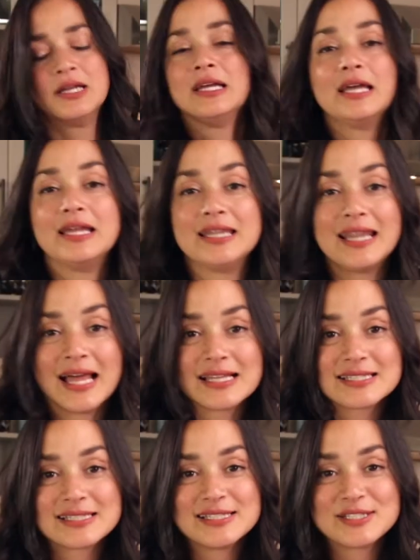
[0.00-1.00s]
And
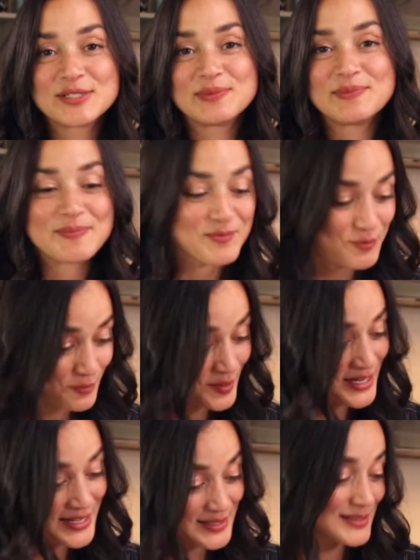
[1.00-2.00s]
lastly, to
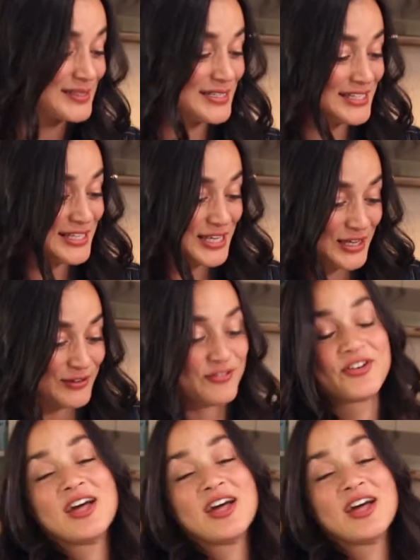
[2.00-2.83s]
really give